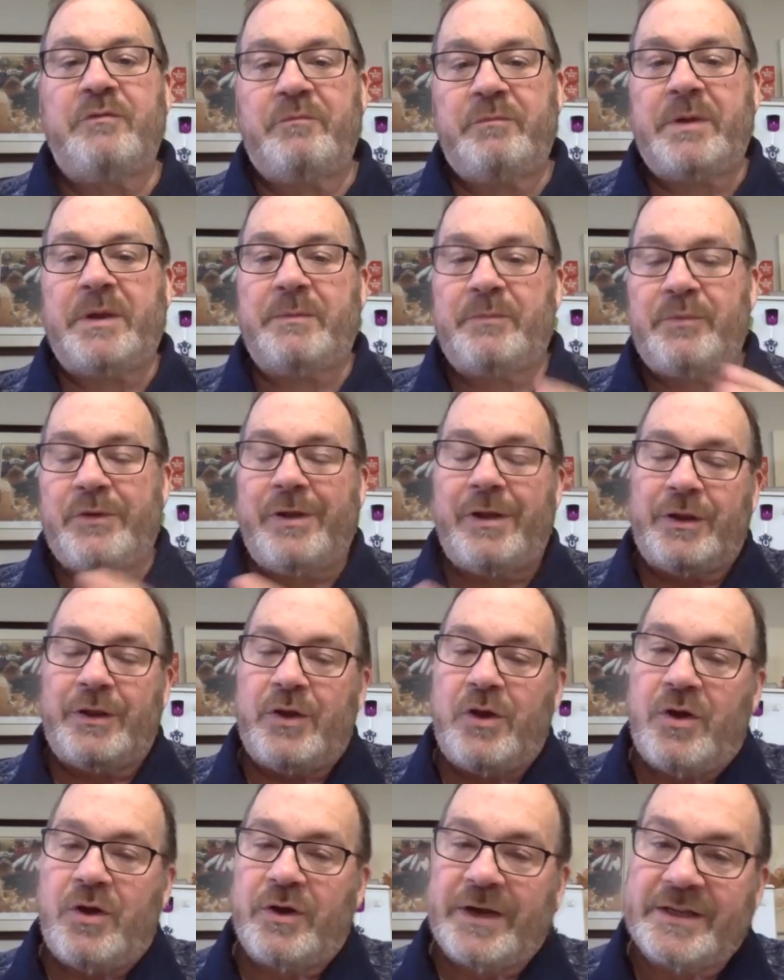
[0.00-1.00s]
people
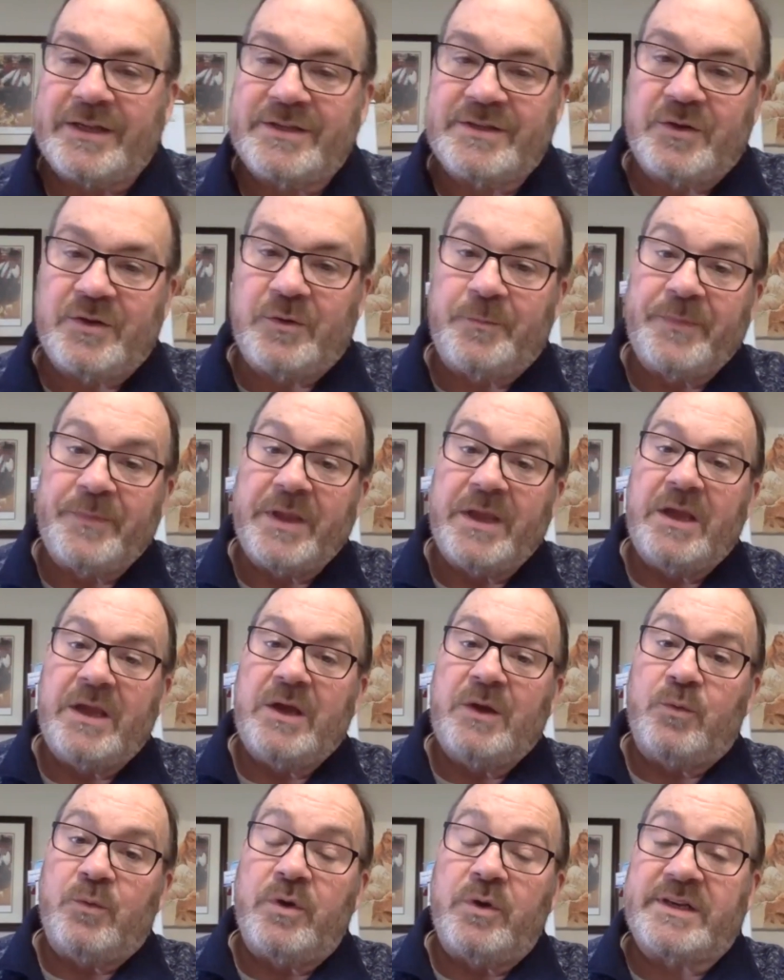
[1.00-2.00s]
along. And so
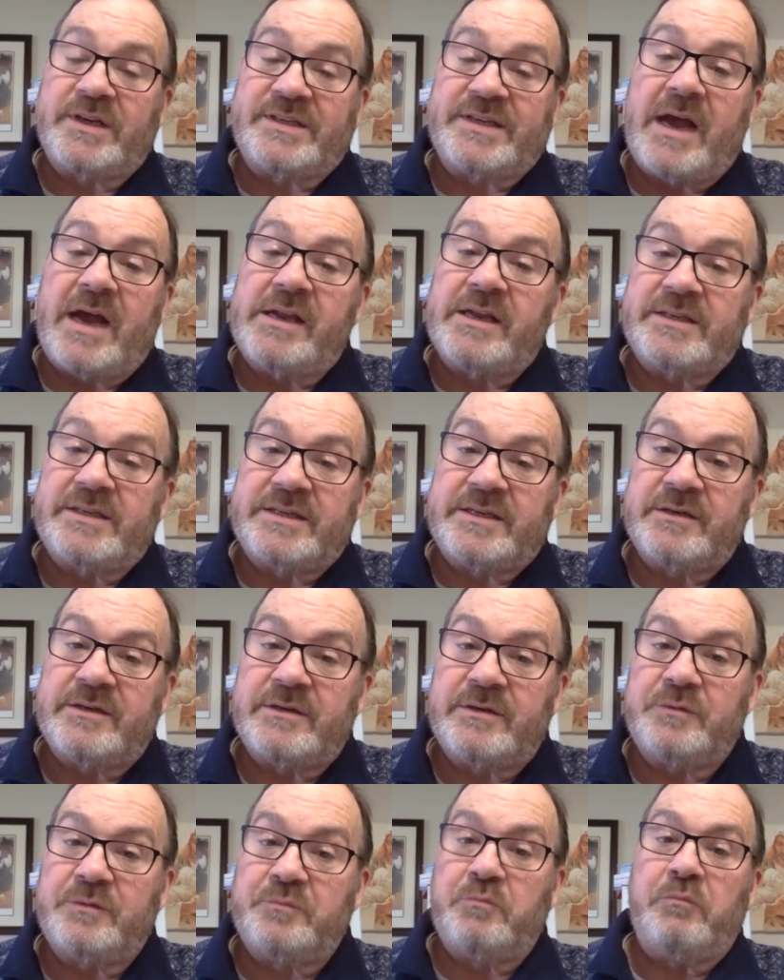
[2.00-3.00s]
we're excited
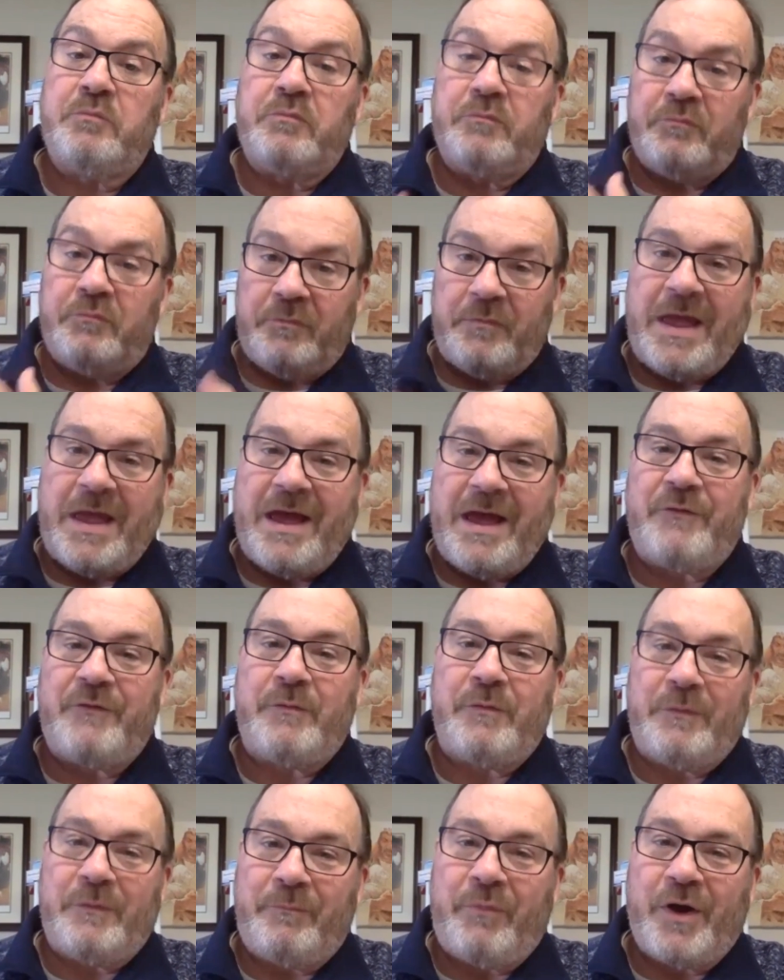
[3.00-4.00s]
to have
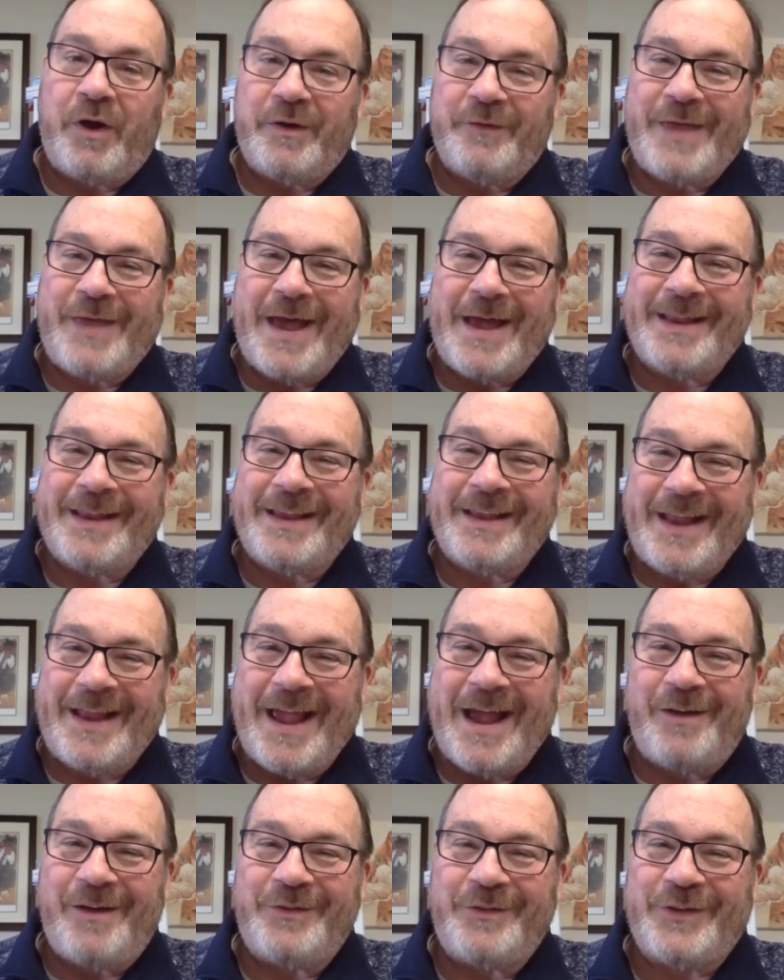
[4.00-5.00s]
part of that
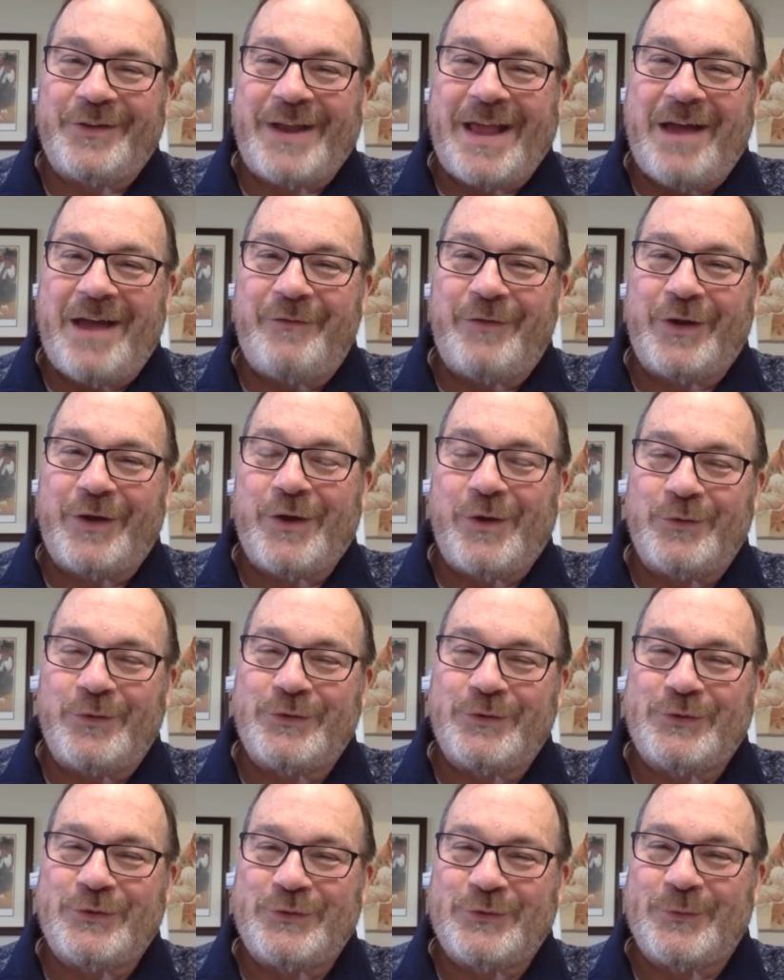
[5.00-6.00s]
in-house and have a
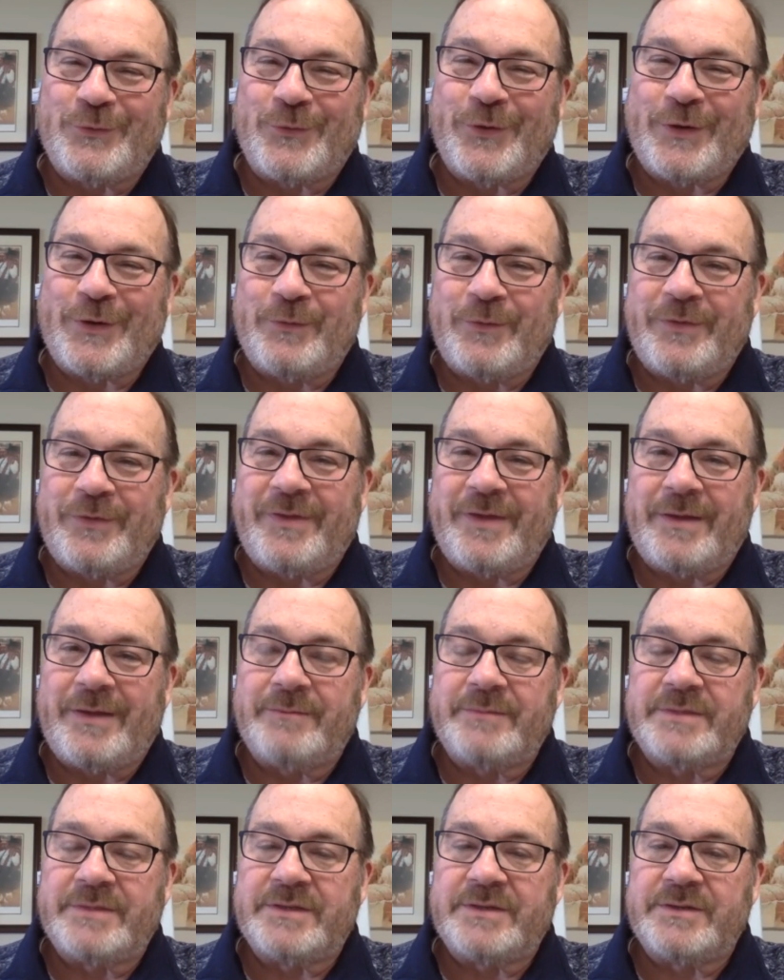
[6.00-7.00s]
coach who's working with
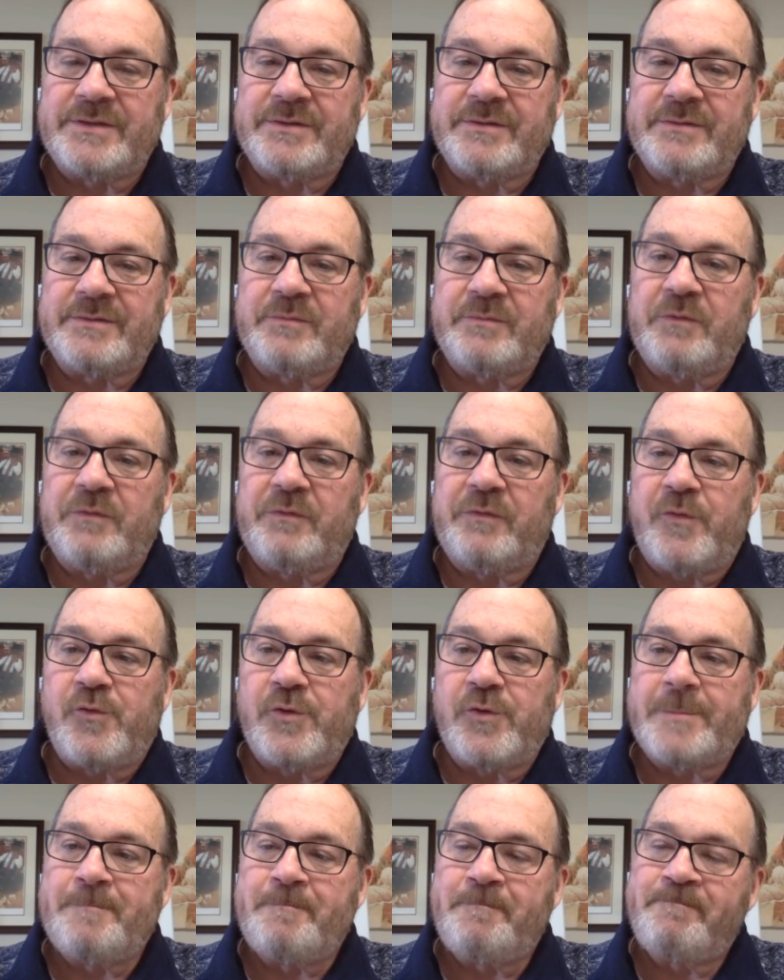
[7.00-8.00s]
them to move
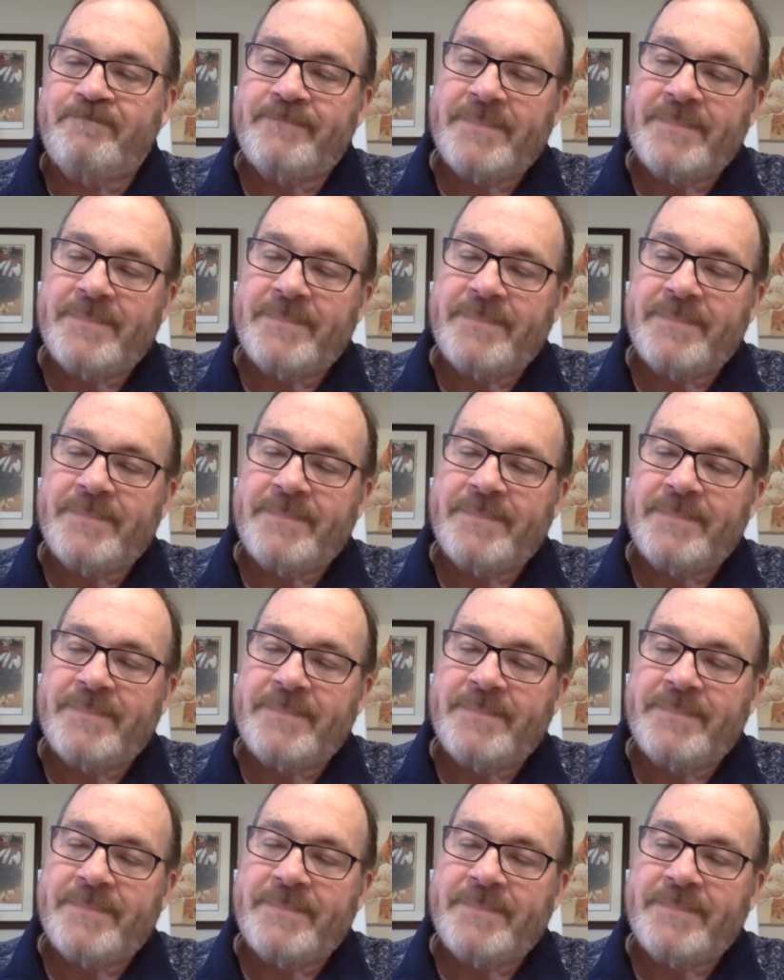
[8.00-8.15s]
forward.